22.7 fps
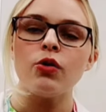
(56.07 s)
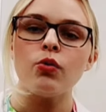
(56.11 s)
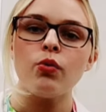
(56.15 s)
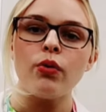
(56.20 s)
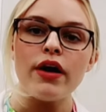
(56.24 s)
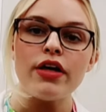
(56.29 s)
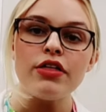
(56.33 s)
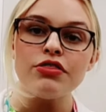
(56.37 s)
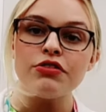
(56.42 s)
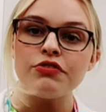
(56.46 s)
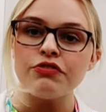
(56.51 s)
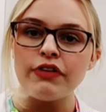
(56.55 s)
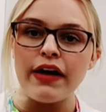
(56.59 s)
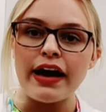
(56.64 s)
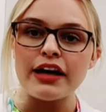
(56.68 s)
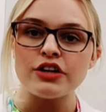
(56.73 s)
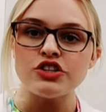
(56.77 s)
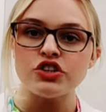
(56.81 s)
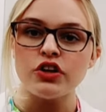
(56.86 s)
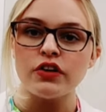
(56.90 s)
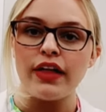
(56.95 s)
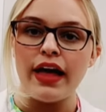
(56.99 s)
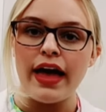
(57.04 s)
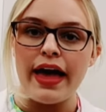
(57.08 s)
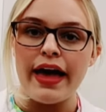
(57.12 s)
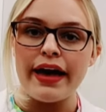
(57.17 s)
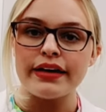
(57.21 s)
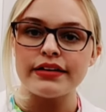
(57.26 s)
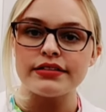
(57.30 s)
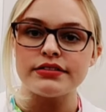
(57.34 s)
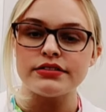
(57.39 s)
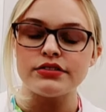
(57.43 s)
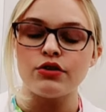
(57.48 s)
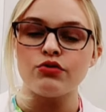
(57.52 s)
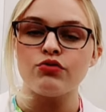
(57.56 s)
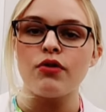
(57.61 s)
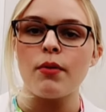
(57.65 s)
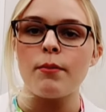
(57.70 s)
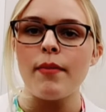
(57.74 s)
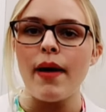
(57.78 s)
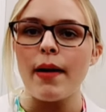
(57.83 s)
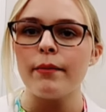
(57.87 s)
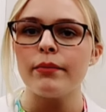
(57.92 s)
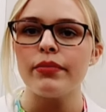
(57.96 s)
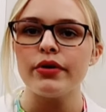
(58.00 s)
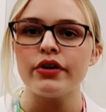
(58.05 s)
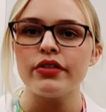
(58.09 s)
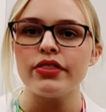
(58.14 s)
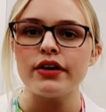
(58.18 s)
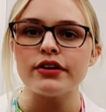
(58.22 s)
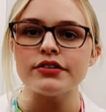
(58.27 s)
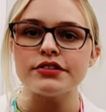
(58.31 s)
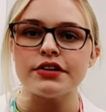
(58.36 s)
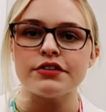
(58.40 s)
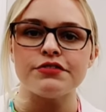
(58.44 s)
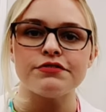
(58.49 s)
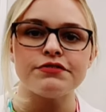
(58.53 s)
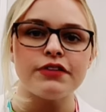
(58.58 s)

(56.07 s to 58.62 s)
With Fragile X, remember there's a